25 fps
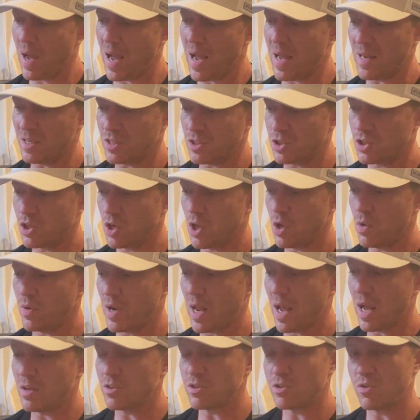had to slow
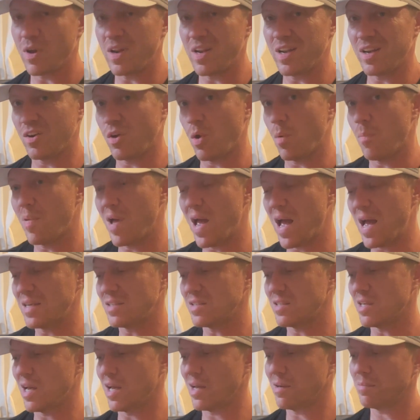down so I didn't go
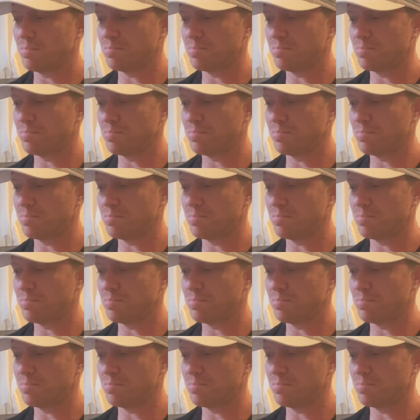past that.